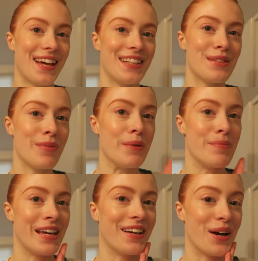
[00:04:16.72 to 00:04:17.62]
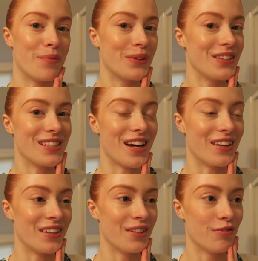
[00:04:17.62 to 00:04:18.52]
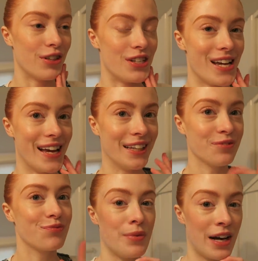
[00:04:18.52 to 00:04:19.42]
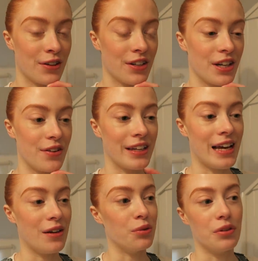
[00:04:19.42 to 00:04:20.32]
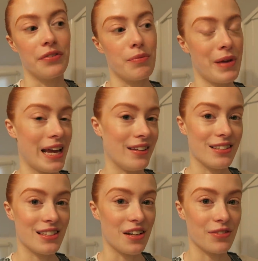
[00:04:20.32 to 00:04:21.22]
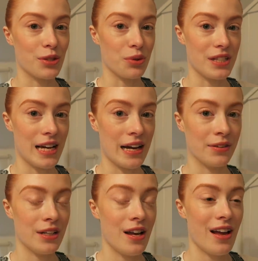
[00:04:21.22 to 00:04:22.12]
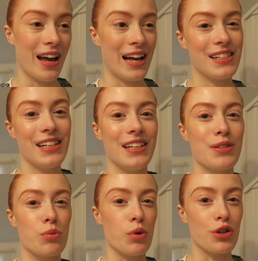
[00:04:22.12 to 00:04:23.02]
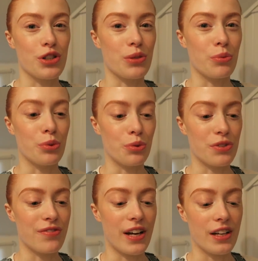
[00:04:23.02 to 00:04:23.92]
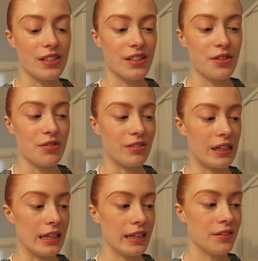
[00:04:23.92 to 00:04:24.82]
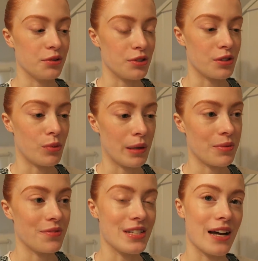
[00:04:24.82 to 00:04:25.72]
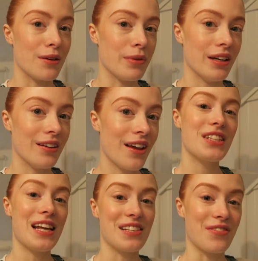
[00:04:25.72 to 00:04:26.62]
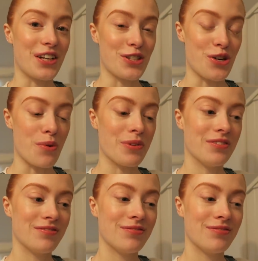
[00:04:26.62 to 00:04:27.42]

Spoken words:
That is my makeup done for the day. I'm now gonna go and get all of the paint stuff sorted out. I actually need to wash the walls first, really, or just wipe them down a bit. So that's the first job.